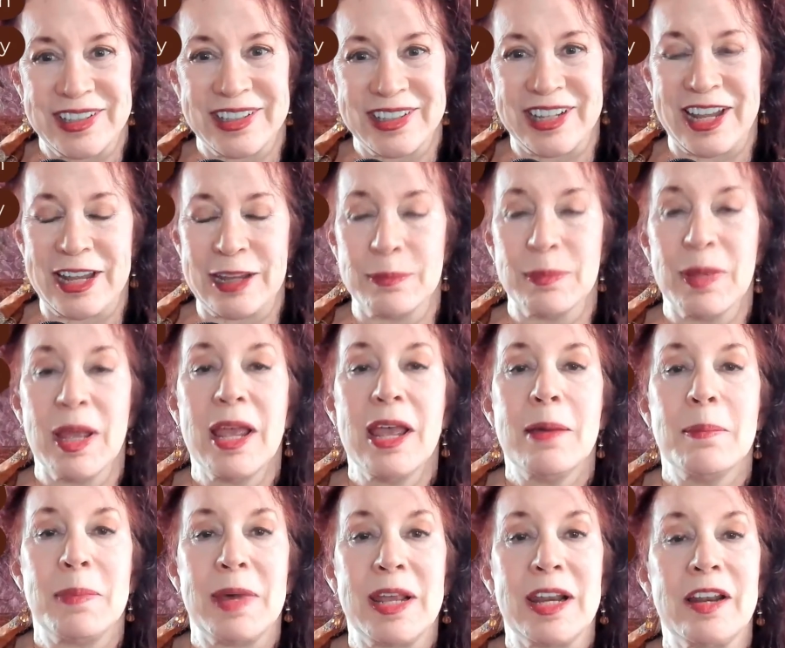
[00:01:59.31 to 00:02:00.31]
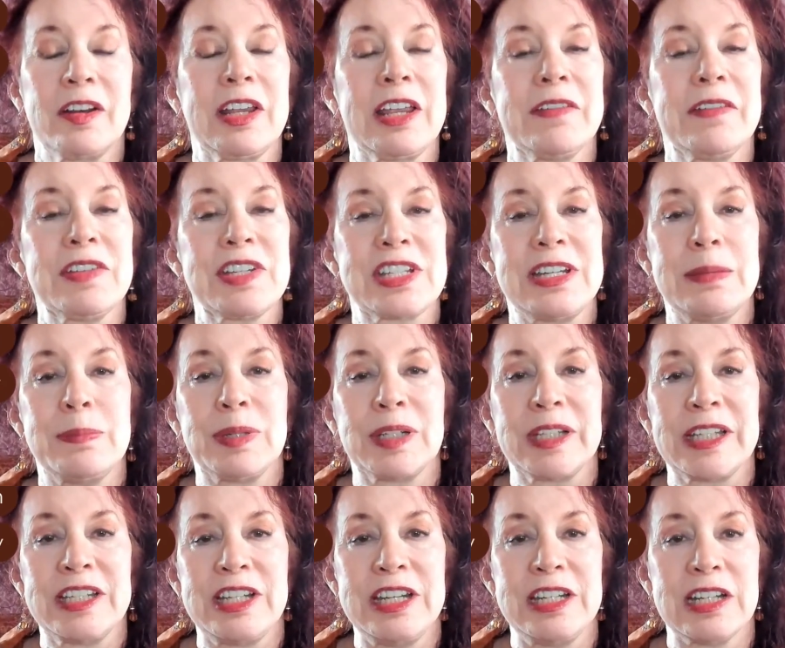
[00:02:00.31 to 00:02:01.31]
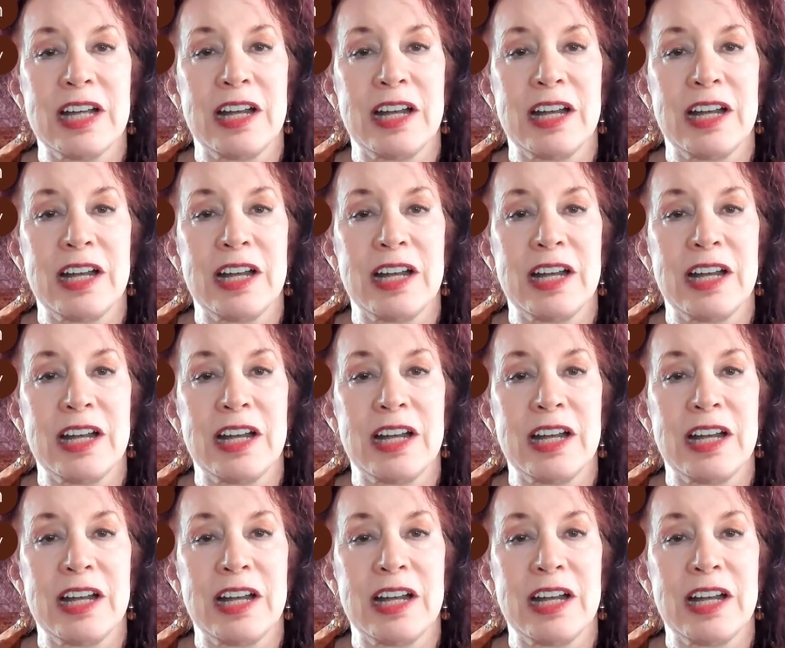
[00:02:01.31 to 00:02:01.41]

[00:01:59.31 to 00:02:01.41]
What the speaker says: game. But it'll give us an ability to